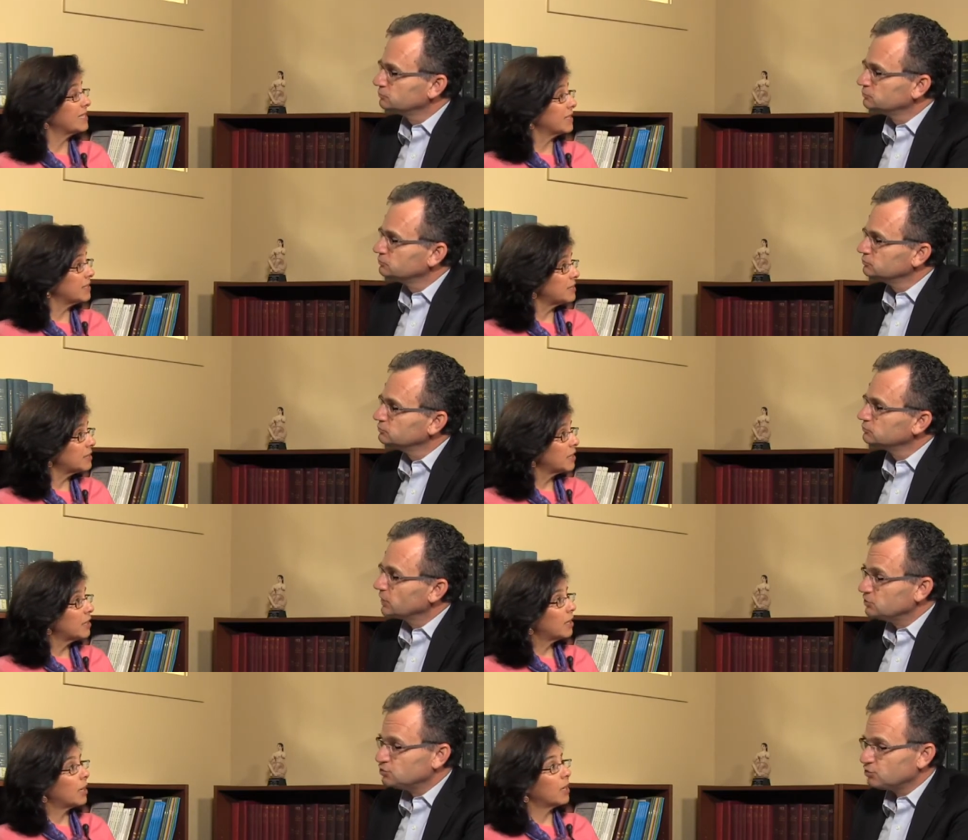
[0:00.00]
Speaker 1: as it is
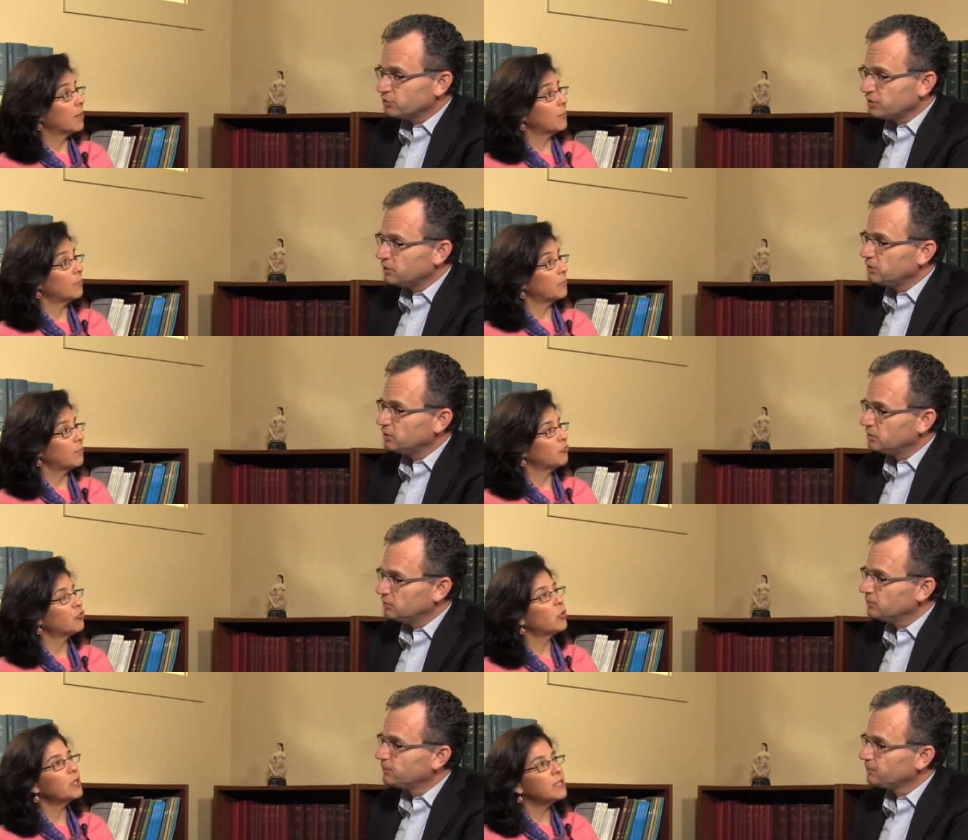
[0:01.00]
um, Jordan. Um, and
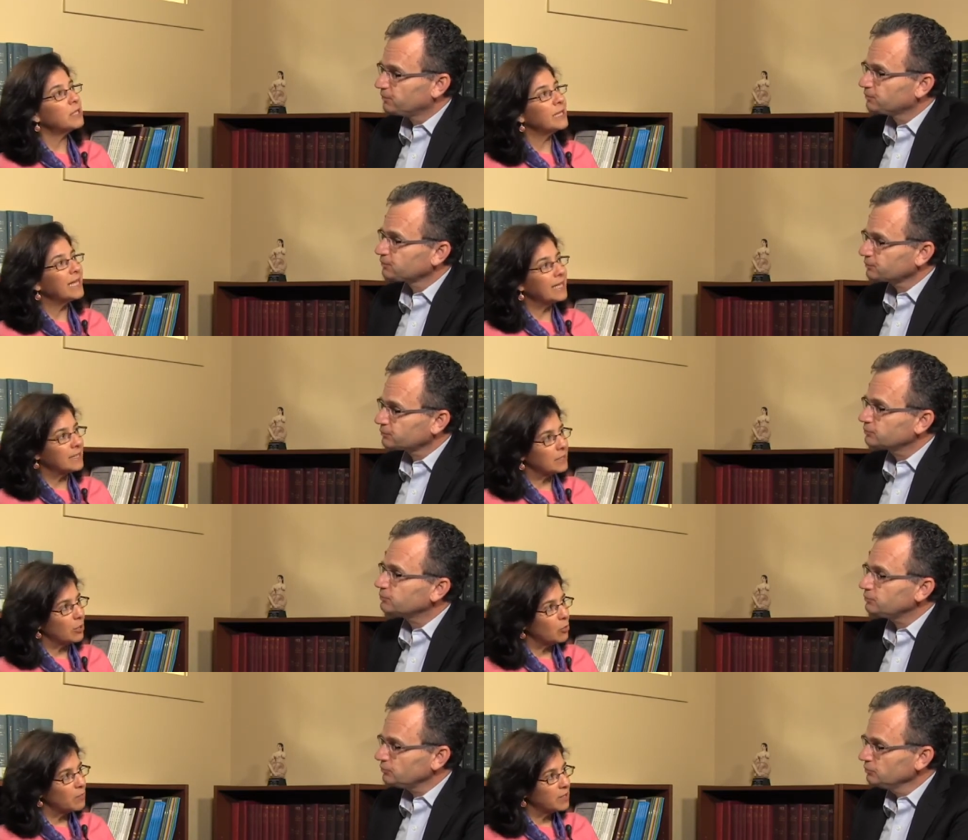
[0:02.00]
Jordan less
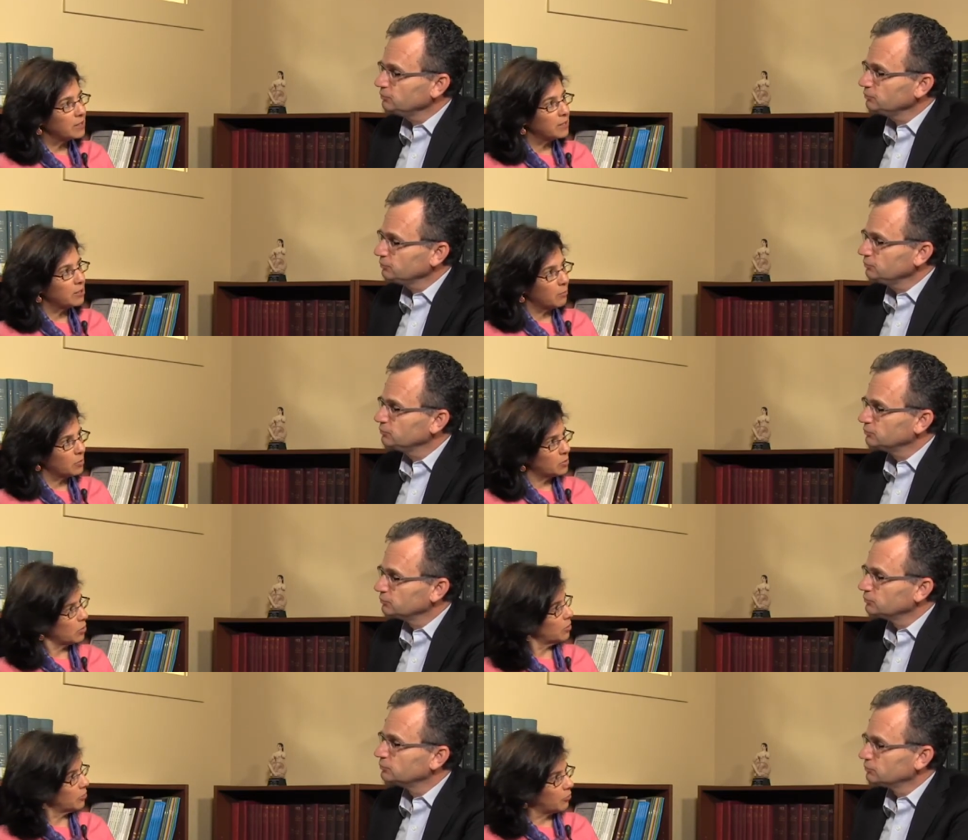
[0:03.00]
so because mm -hmm. the mm-hmm. numbers
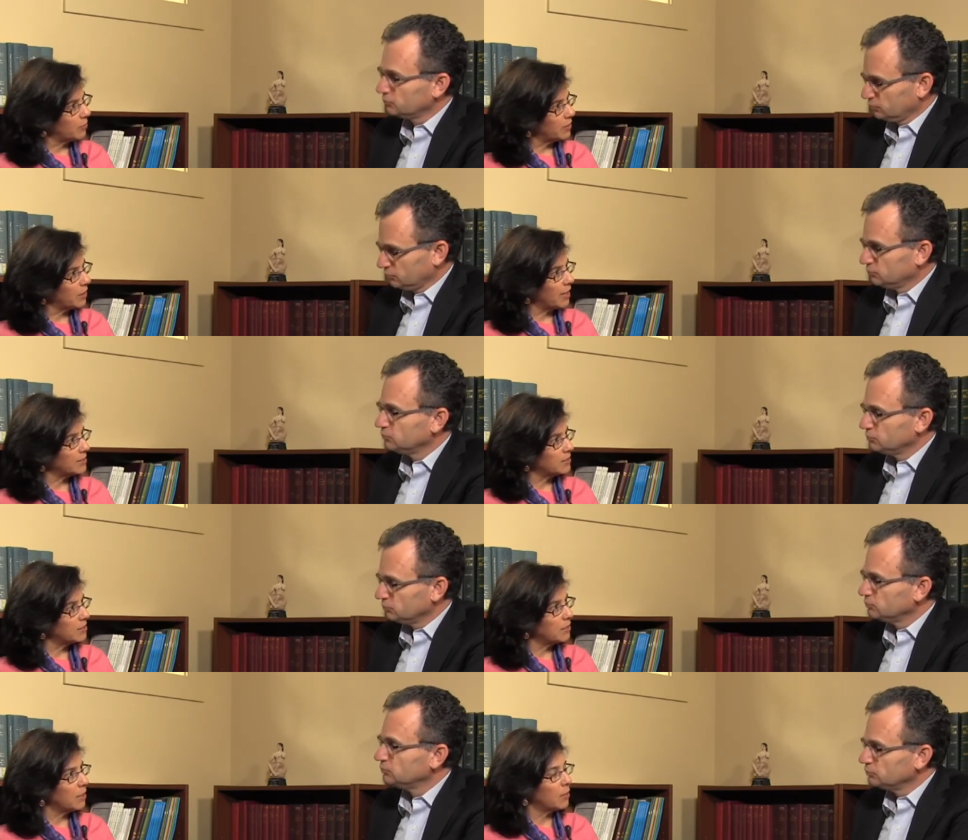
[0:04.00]
are a little bit less,
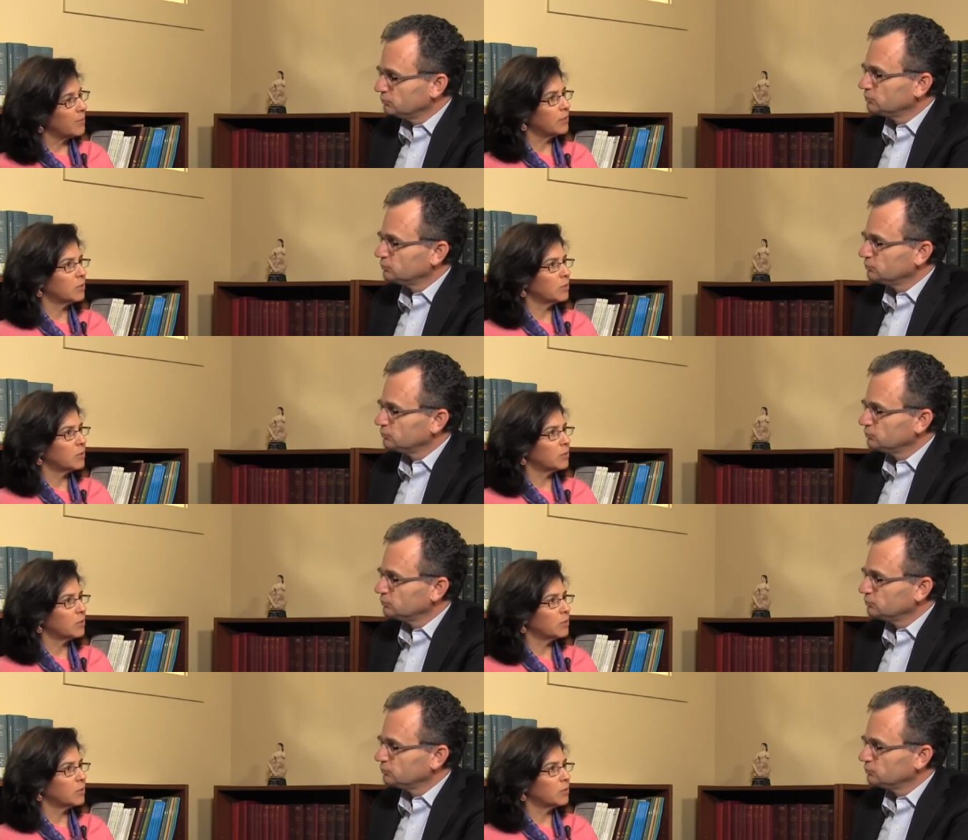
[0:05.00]
um,